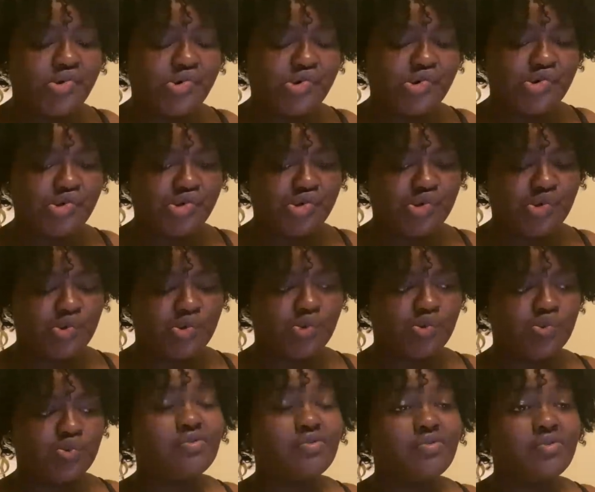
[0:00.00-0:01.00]

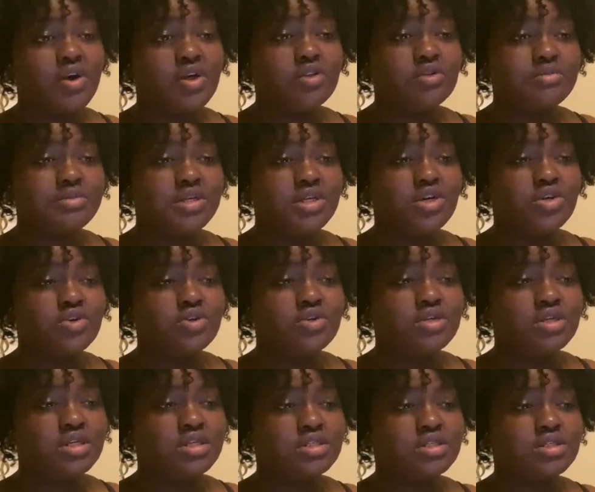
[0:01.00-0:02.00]
Um, follow me
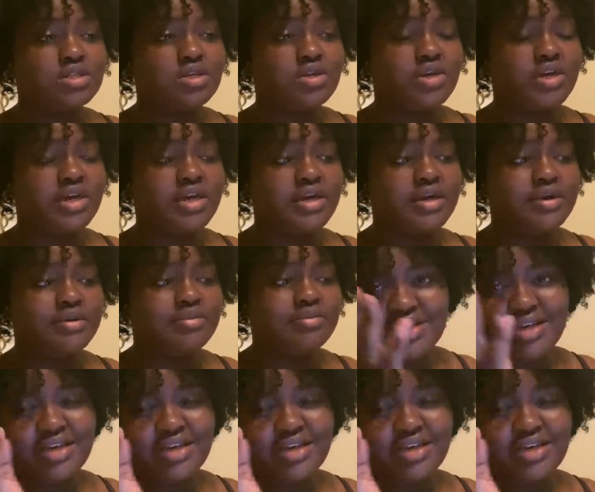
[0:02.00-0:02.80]
on Instagram